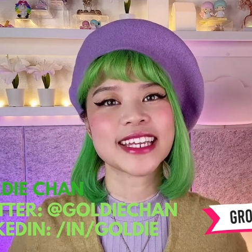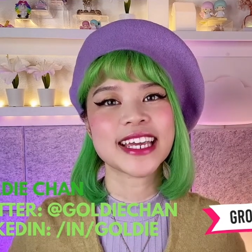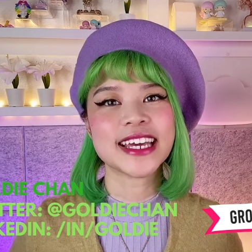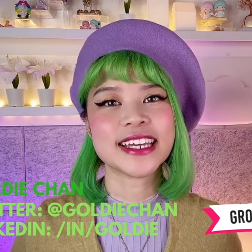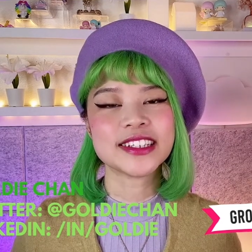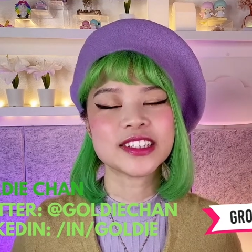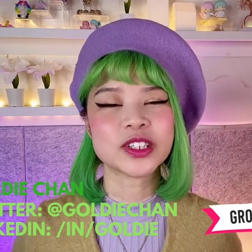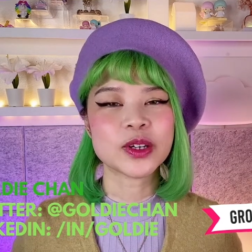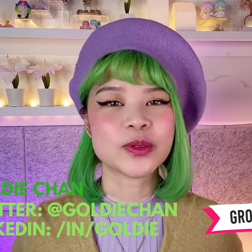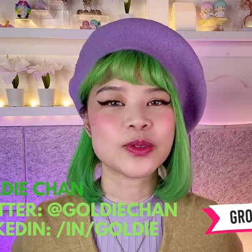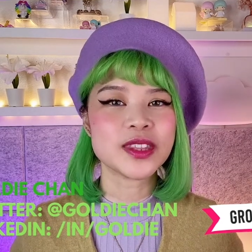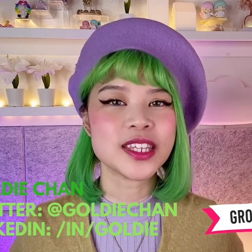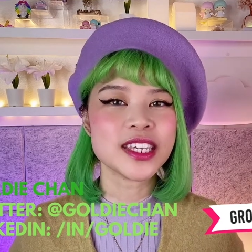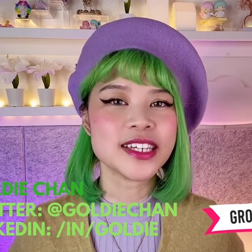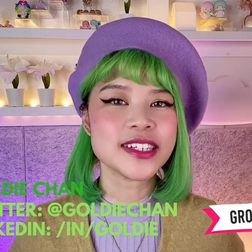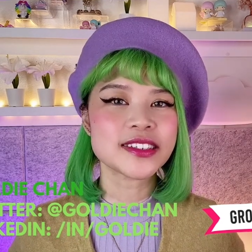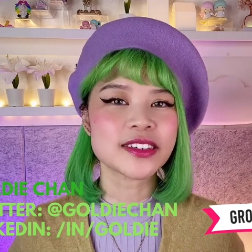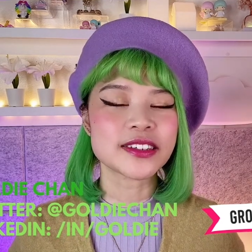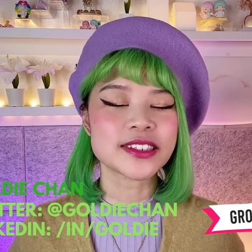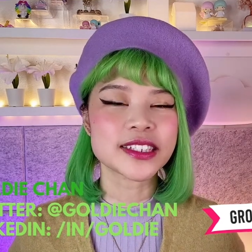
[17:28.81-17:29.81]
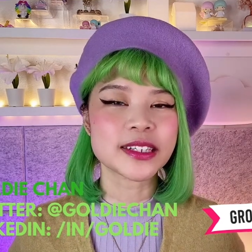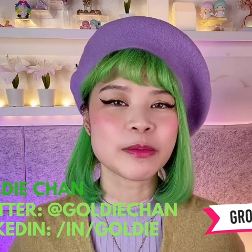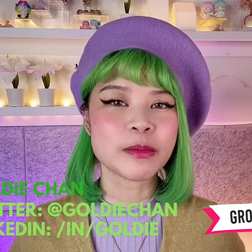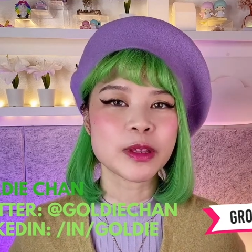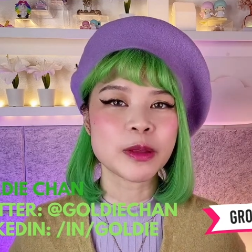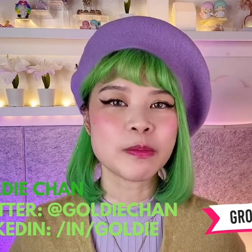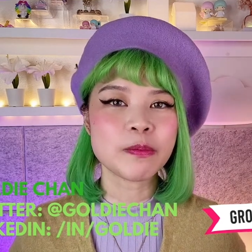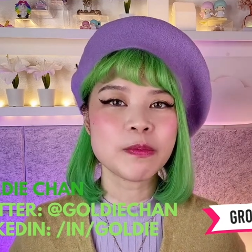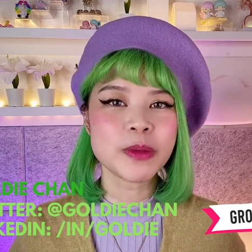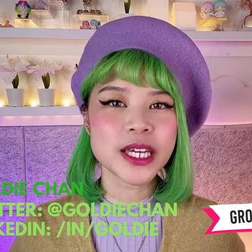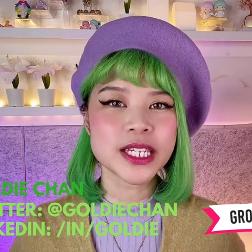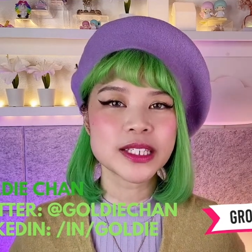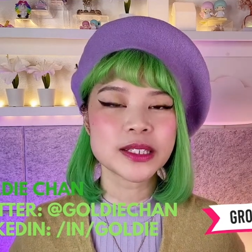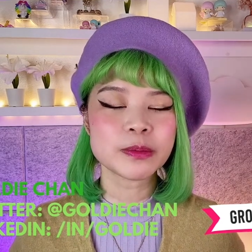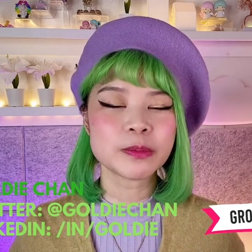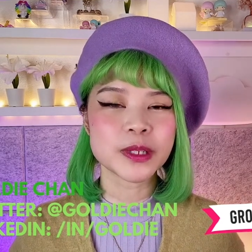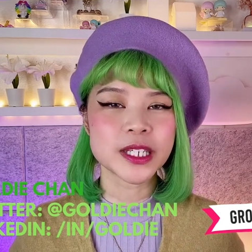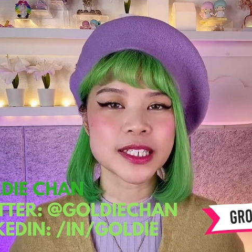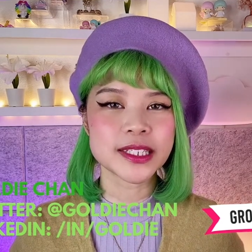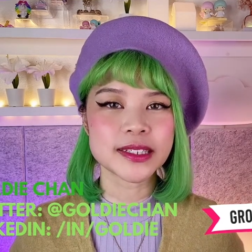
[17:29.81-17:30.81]
So these are some of the best
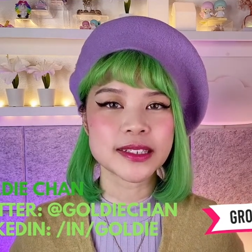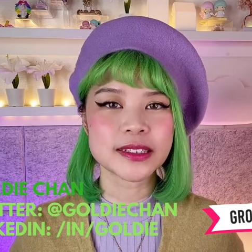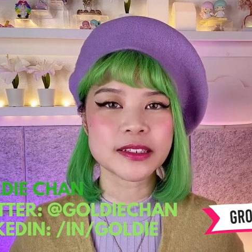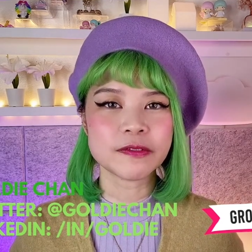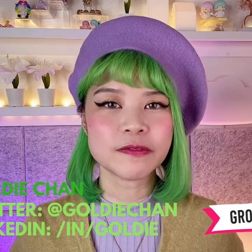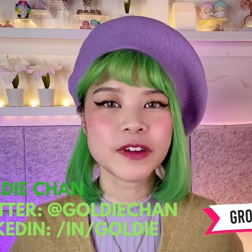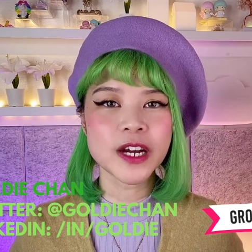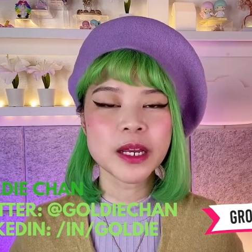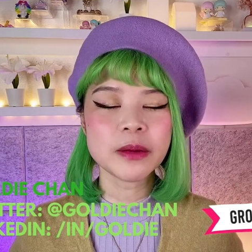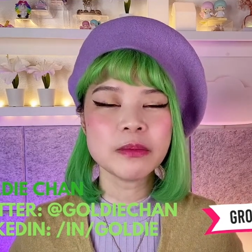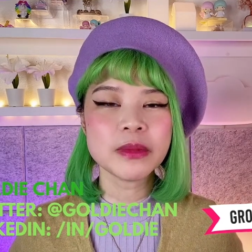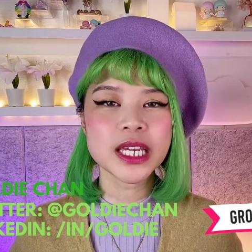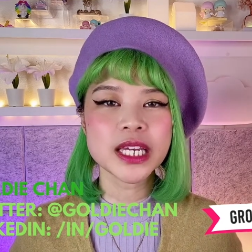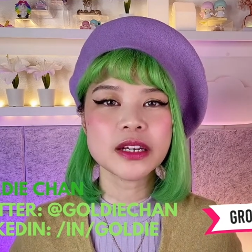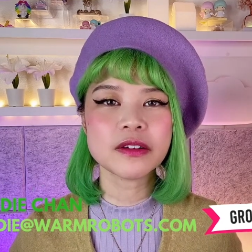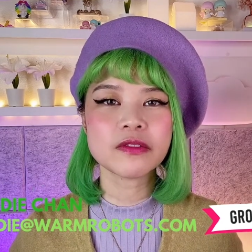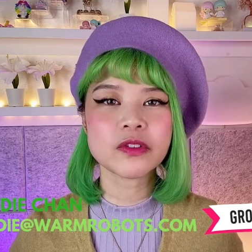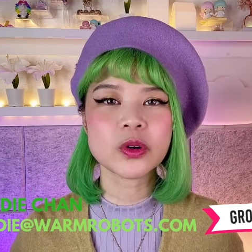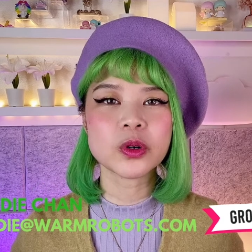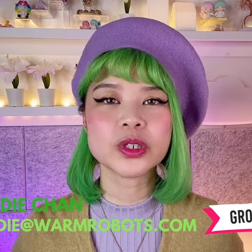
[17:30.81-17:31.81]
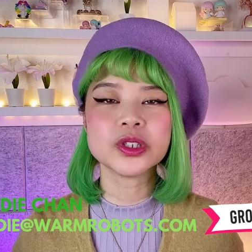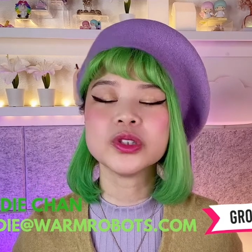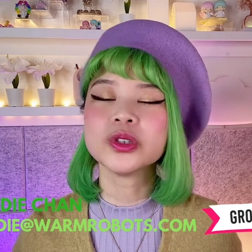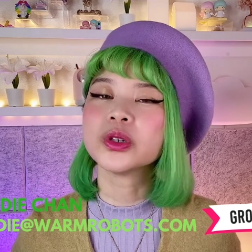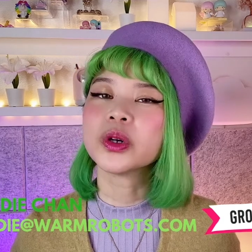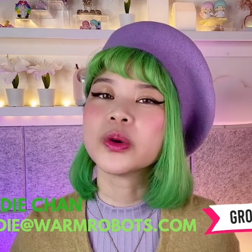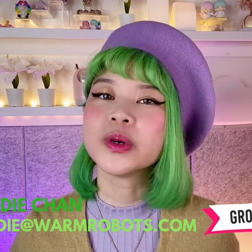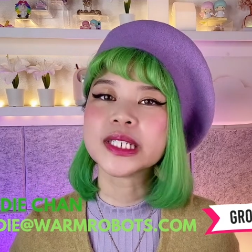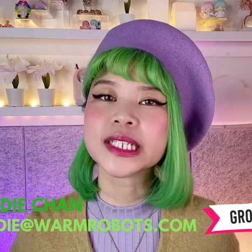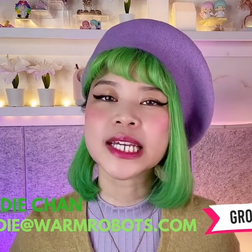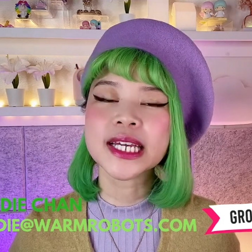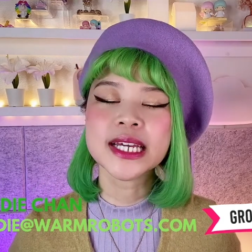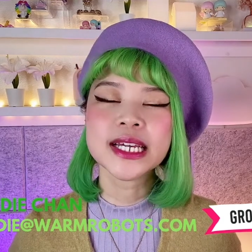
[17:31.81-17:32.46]
places to find me, and of course you can always